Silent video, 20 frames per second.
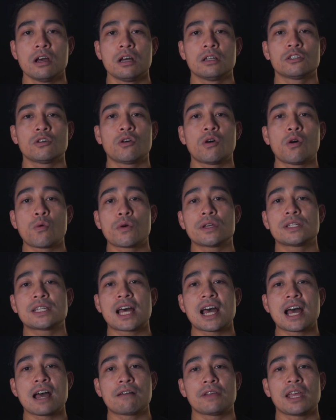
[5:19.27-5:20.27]
to always
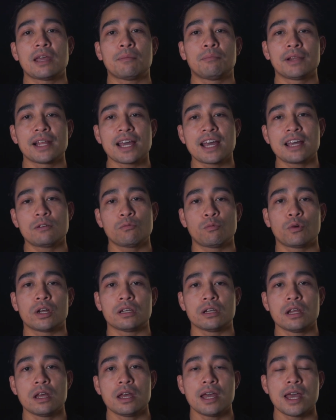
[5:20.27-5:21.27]
have a plan
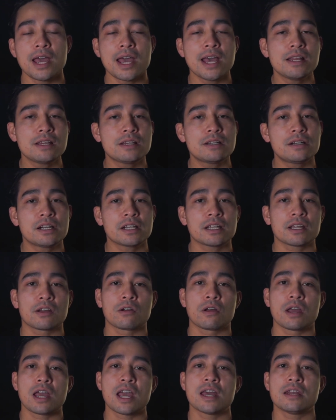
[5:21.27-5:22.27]
when entering
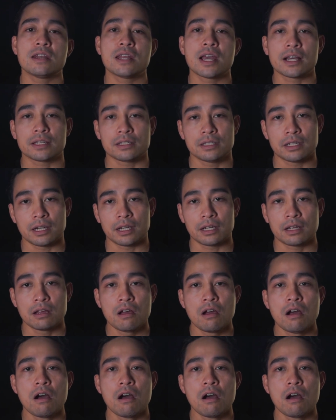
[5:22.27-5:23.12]
and exiting.